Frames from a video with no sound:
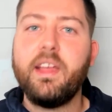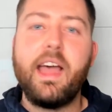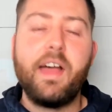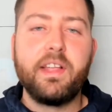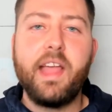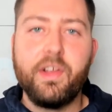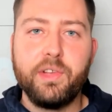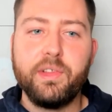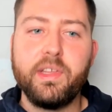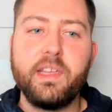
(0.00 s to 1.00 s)
how to
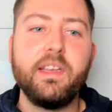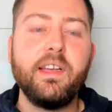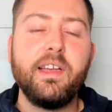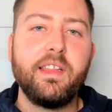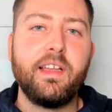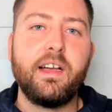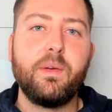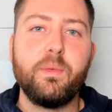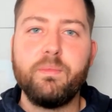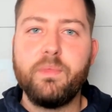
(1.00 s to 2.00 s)
calculate
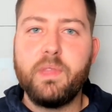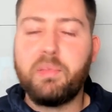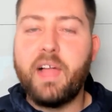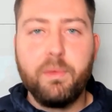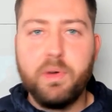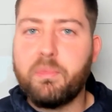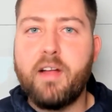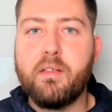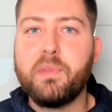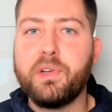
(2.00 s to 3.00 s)
the implied win
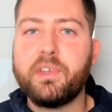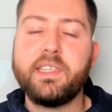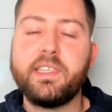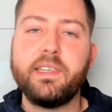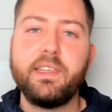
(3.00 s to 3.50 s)
probability,